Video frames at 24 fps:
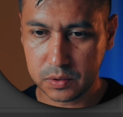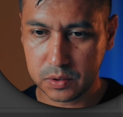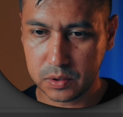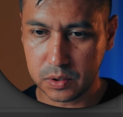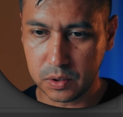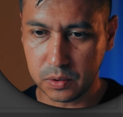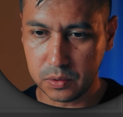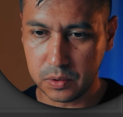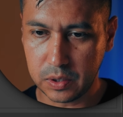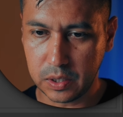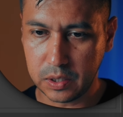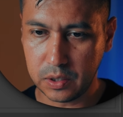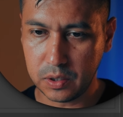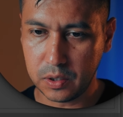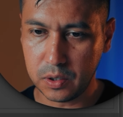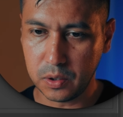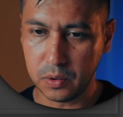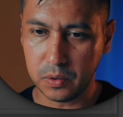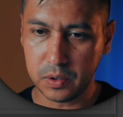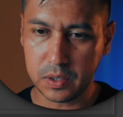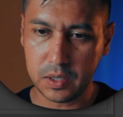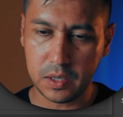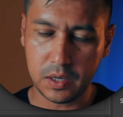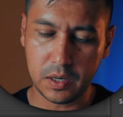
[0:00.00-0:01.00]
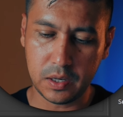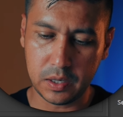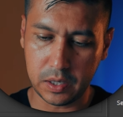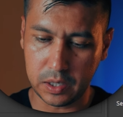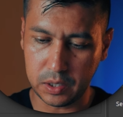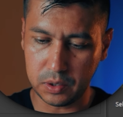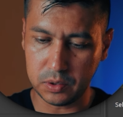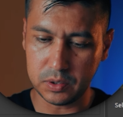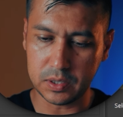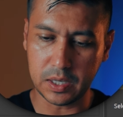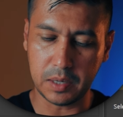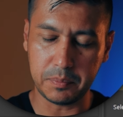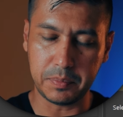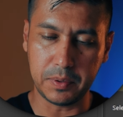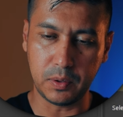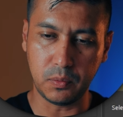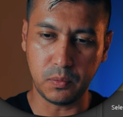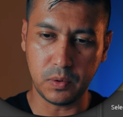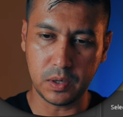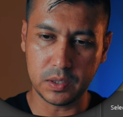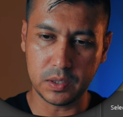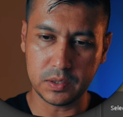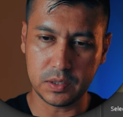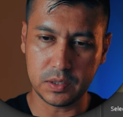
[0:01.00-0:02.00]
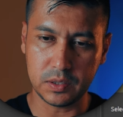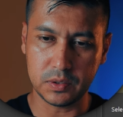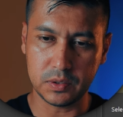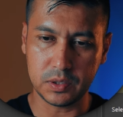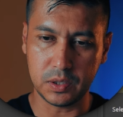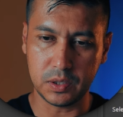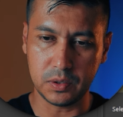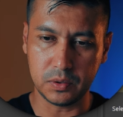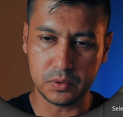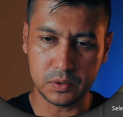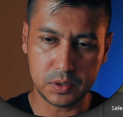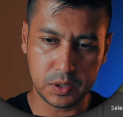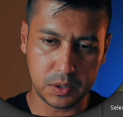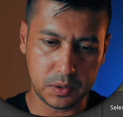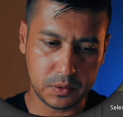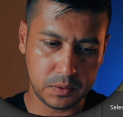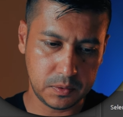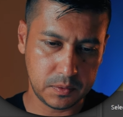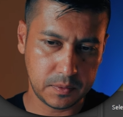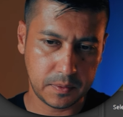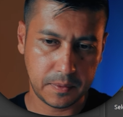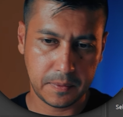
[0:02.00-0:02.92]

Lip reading: So then you go here and you type in 1002,